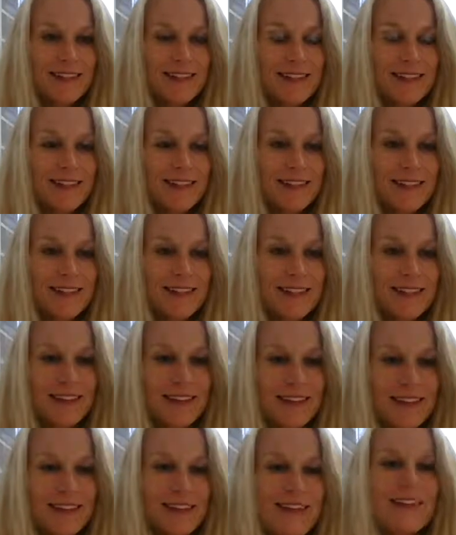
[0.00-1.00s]

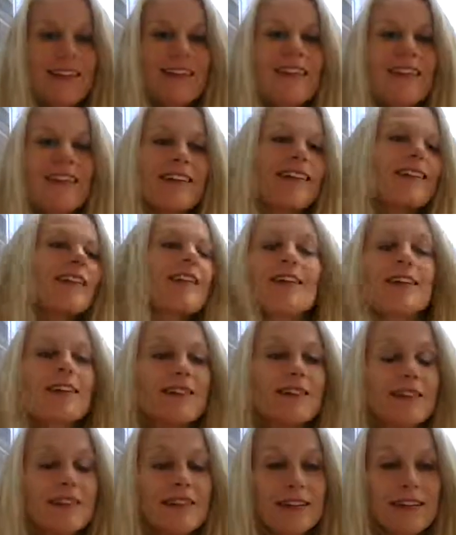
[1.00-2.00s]

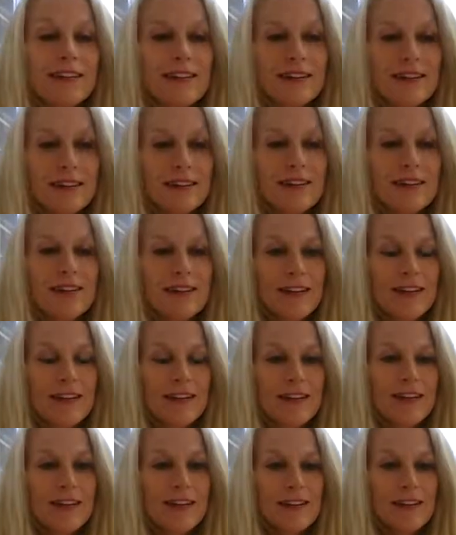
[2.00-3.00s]

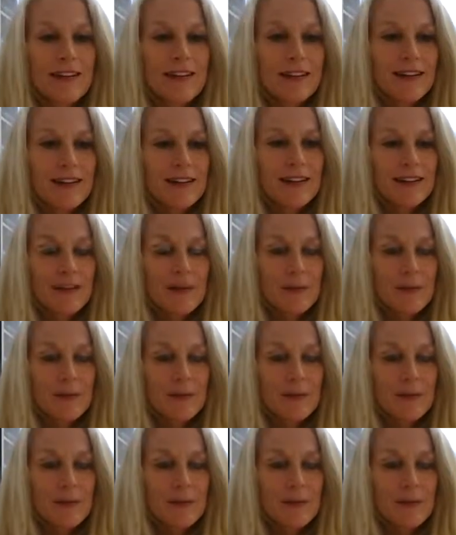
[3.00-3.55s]
[no speech]